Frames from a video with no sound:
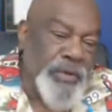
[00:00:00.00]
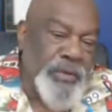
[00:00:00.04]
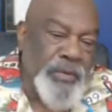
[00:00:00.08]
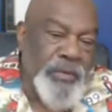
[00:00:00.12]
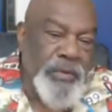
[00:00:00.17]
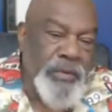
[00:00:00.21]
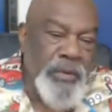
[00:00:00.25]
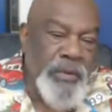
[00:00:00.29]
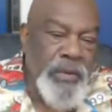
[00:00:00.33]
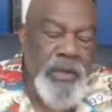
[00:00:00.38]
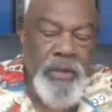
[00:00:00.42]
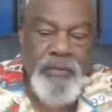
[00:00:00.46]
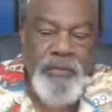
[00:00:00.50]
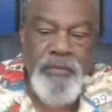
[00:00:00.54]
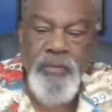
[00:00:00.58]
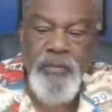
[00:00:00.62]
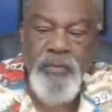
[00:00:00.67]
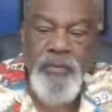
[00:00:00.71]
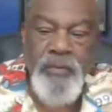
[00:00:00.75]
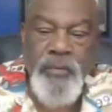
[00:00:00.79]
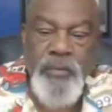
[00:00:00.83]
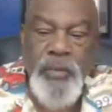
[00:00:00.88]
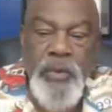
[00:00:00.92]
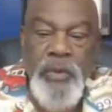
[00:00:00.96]

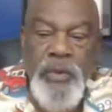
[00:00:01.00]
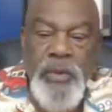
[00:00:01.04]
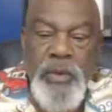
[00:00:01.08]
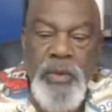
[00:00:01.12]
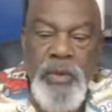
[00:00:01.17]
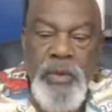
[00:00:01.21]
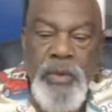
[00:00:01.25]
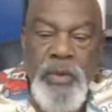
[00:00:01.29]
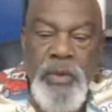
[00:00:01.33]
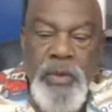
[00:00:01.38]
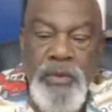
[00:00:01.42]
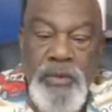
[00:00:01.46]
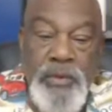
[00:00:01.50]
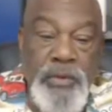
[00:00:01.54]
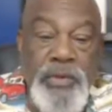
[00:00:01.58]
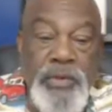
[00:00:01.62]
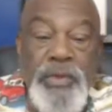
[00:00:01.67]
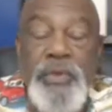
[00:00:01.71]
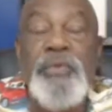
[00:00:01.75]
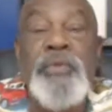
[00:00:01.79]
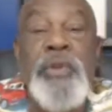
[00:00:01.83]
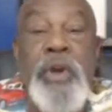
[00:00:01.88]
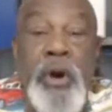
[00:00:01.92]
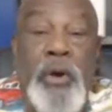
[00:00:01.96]
know
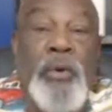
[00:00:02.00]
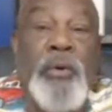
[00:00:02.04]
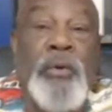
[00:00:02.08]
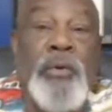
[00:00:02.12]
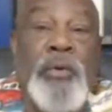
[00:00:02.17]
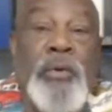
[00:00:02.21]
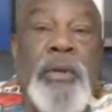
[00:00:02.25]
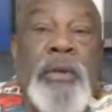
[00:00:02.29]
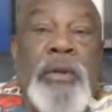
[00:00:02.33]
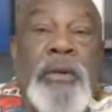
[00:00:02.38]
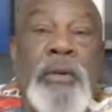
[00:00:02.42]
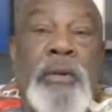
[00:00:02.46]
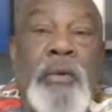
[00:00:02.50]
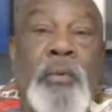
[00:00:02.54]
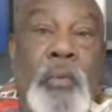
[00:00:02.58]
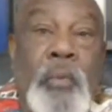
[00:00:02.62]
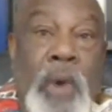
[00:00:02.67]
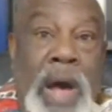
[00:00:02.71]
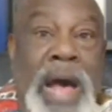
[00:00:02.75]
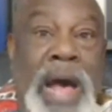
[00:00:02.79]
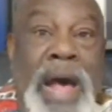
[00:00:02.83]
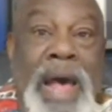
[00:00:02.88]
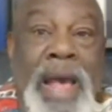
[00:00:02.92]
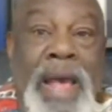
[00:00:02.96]
why
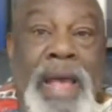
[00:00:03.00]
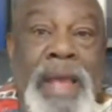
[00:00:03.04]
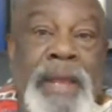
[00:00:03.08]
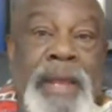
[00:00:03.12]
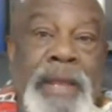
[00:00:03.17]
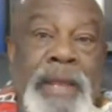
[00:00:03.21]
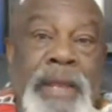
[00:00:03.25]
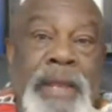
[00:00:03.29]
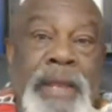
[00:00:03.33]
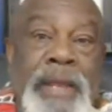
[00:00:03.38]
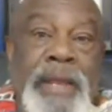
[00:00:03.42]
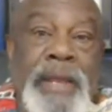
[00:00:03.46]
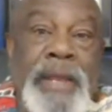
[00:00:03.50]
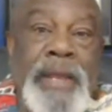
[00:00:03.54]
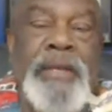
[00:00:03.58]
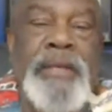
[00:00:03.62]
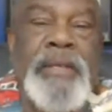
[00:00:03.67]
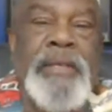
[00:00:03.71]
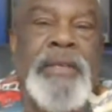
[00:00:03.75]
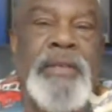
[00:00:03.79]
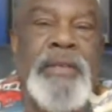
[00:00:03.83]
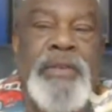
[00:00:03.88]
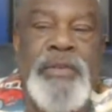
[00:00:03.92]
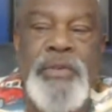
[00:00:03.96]
you want to turn
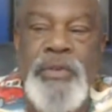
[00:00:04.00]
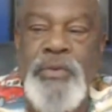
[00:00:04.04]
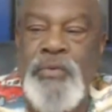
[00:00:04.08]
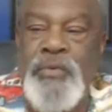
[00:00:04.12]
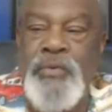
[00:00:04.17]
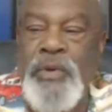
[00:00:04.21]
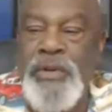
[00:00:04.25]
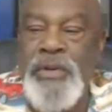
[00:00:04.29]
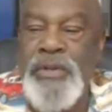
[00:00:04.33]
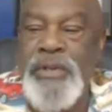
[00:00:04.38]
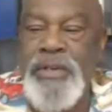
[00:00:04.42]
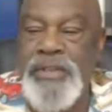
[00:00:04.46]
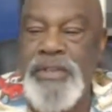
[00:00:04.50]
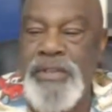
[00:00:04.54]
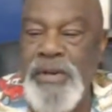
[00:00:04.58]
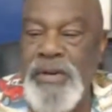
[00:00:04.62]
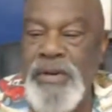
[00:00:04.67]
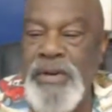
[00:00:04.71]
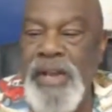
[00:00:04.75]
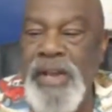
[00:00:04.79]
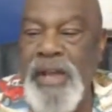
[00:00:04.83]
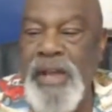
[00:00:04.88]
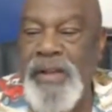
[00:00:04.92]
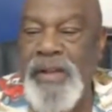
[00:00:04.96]
out?
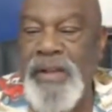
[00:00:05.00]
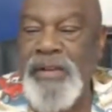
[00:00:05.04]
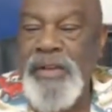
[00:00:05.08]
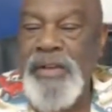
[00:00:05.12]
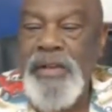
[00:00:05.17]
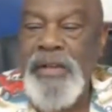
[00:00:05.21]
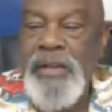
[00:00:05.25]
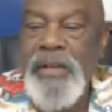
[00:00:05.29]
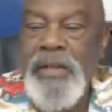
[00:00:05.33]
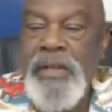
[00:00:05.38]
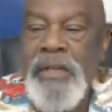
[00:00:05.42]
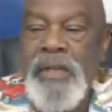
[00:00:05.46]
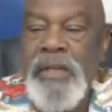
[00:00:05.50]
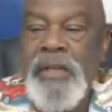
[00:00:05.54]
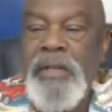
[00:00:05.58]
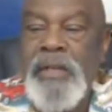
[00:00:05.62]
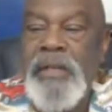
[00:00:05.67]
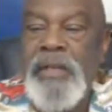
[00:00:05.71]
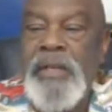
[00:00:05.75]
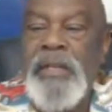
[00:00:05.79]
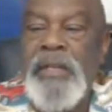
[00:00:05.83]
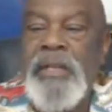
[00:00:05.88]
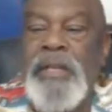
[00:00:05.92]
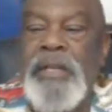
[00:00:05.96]
And before y'all
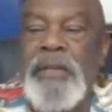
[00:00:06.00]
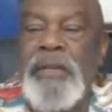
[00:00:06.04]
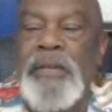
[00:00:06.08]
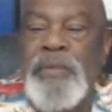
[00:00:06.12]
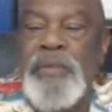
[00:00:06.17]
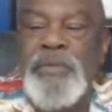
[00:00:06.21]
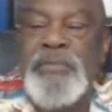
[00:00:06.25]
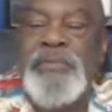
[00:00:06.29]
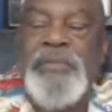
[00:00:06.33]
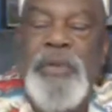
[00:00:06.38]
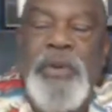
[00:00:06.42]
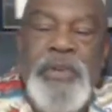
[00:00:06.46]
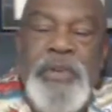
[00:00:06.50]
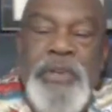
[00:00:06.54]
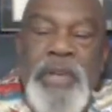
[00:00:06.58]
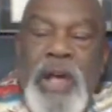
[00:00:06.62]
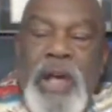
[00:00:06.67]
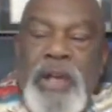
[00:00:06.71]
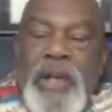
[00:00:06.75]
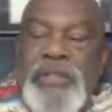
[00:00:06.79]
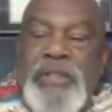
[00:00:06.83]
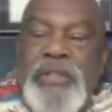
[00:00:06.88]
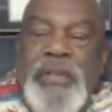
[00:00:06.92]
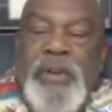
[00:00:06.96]
start all this
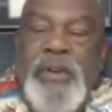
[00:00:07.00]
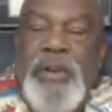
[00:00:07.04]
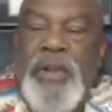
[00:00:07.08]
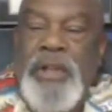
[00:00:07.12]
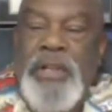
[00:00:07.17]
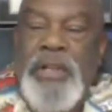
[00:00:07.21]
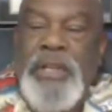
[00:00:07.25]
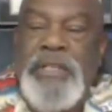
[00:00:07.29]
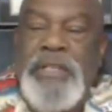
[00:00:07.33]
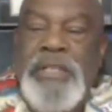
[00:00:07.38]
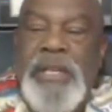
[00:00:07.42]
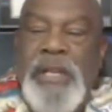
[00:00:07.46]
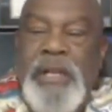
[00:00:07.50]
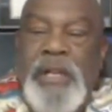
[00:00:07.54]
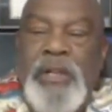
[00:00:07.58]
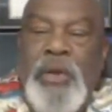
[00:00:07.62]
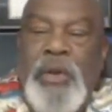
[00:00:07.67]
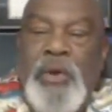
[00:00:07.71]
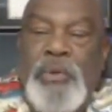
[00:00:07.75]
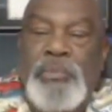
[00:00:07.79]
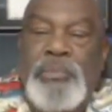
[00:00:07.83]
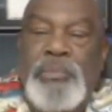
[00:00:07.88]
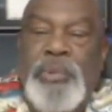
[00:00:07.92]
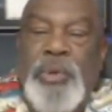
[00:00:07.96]
hello bullshit,
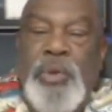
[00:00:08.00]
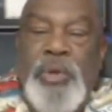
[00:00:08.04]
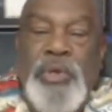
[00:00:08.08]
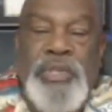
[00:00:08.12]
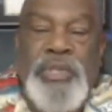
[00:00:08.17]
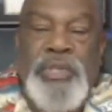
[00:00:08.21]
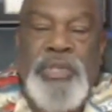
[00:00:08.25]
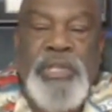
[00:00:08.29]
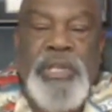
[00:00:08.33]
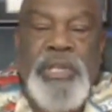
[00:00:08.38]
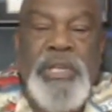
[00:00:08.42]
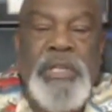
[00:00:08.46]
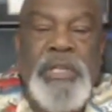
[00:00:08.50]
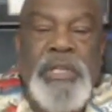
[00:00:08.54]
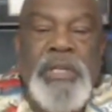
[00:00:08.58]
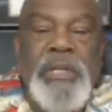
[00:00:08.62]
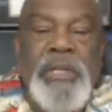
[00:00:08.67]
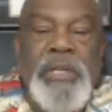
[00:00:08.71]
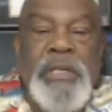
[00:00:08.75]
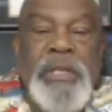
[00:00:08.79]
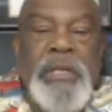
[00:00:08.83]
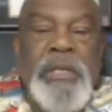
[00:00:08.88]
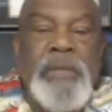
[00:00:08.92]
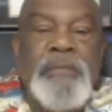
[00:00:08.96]
you
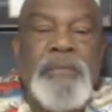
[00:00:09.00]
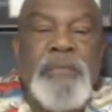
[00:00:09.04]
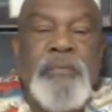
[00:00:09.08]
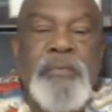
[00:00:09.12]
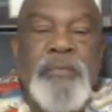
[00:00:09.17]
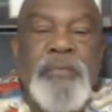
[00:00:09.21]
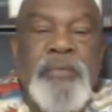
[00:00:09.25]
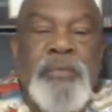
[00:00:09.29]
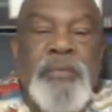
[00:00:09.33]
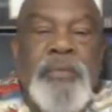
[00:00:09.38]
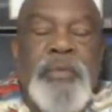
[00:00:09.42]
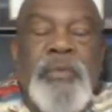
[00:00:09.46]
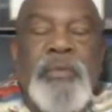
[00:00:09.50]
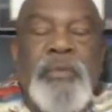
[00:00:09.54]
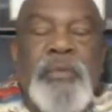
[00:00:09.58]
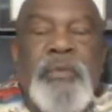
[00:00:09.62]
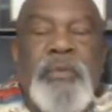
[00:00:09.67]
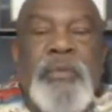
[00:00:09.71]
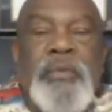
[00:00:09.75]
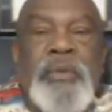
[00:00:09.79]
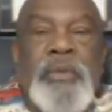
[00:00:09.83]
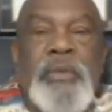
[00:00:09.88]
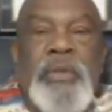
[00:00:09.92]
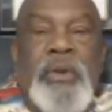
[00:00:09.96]
know, fuck all that.
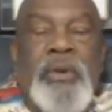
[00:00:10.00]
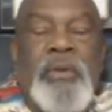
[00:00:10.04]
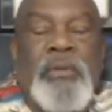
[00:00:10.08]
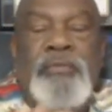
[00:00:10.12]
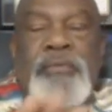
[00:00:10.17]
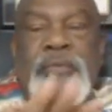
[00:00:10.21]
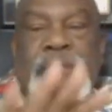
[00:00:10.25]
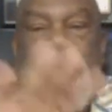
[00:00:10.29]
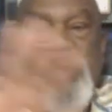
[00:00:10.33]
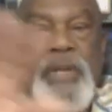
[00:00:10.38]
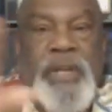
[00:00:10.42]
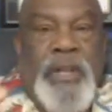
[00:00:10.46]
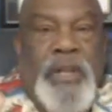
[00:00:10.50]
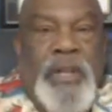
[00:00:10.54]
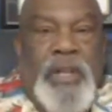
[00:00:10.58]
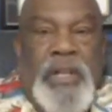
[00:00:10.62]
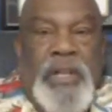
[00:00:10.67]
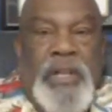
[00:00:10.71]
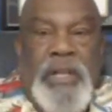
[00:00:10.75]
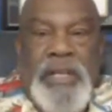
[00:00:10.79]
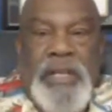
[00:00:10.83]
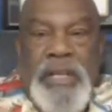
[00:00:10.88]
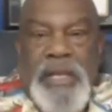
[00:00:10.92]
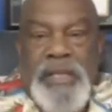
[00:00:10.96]
Listen
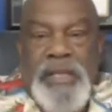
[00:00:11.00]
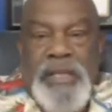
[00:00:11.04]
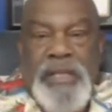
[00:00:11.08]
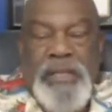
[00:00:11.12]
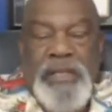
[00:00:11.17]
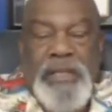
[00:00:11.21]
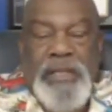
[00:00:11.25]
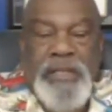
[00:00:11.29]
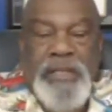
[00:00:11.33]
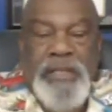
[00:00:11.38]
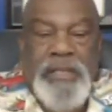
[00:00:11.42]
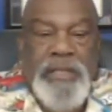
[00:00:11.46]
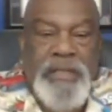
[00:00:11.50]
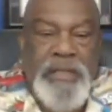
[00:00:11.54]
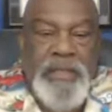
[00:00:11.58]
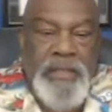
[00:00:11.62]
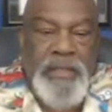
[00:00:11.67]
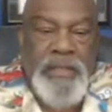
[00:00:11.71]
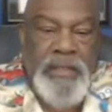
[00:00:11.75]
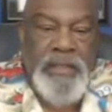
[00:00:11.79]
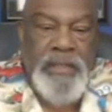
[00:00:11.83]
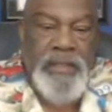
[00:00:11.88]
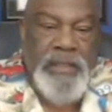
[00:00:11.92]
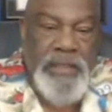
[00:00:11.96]
to this shit
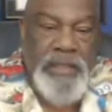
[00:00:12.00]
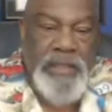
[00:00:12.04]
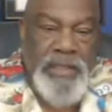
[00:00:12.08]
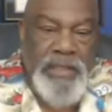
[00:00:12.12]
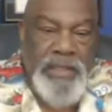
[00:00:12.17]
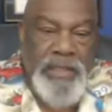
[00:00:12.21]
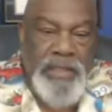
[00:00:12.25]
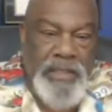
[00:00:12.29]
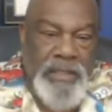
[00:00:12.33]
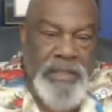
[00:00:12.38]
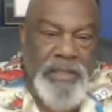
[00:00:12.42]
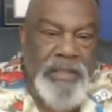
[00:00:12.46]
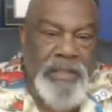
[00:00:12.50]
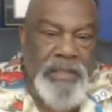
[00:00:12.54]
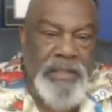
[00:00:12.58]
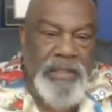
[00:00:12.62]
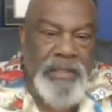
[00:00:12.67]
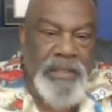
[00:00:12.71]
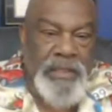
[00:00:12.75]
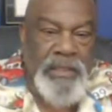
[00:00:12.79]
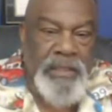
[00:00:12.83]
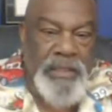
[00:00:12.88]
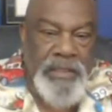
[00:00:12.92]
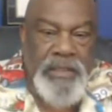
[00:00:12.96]
because I don't want that
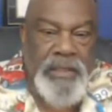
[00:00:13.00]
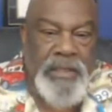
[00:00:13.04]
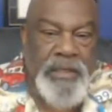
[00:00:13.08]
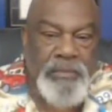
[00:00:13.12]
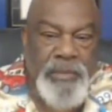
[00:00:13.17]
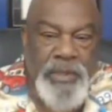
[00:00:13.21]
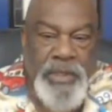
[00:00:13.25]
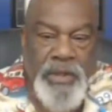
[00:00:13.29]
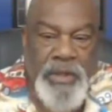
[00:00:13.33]
shit.